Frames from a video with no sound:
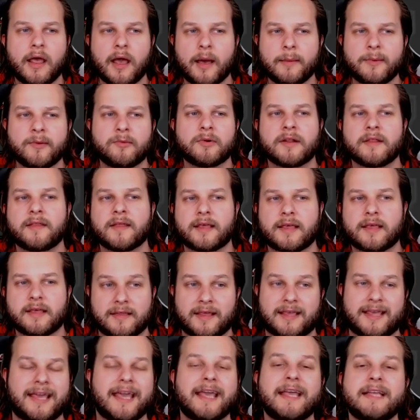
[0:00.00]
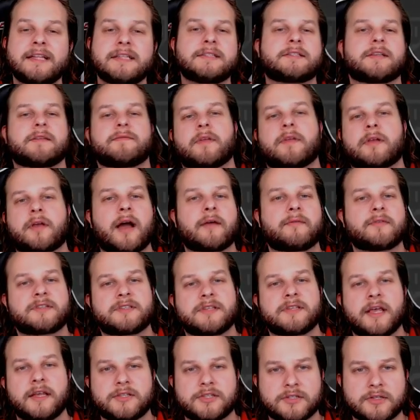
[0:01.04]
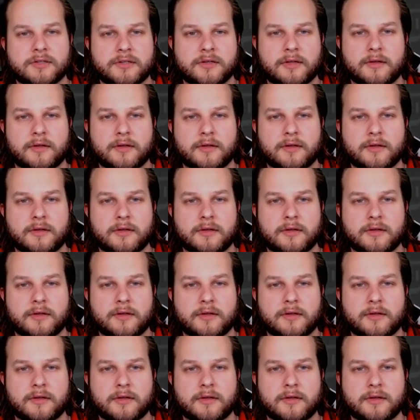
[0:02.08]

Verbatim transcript: I mean, one of the the kings of the conversation,